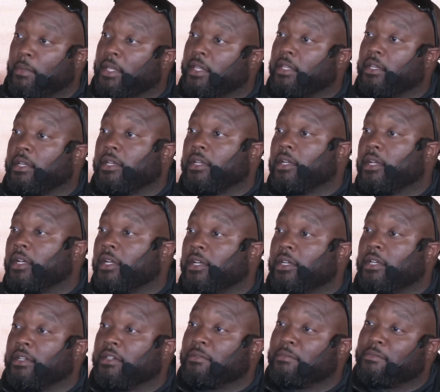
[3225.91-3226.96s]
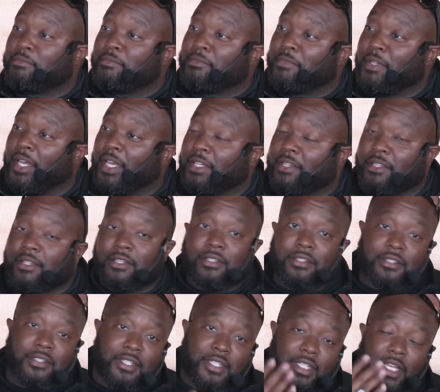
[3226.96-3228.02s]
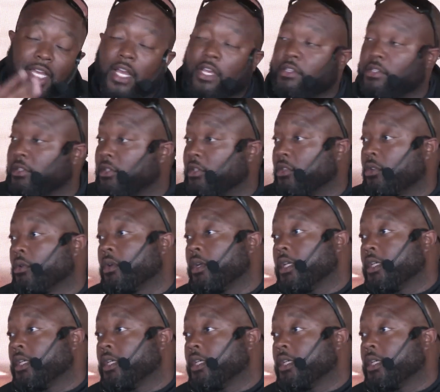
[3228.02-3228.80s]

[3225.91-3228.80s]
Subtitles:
the Clean Housing Authority.